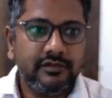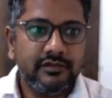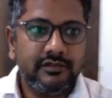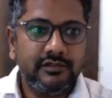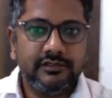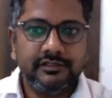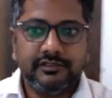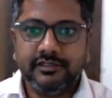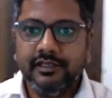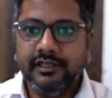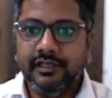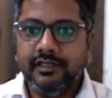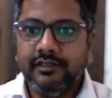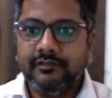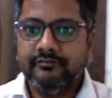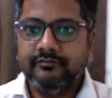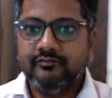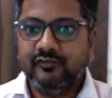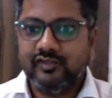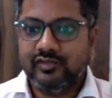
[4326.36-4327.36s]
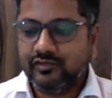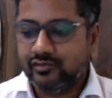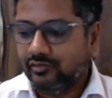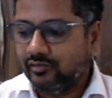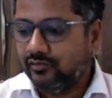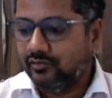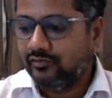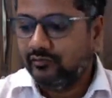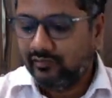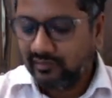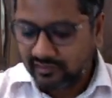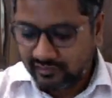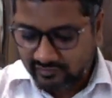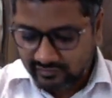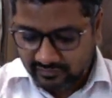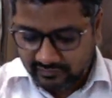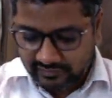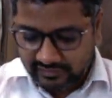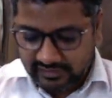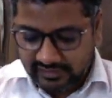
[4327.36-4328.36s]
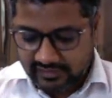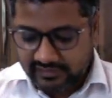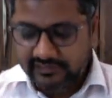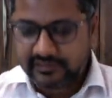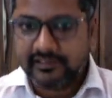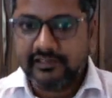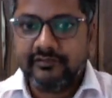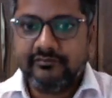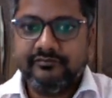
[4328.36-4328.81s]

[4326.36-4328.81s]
See, so what should be the answer?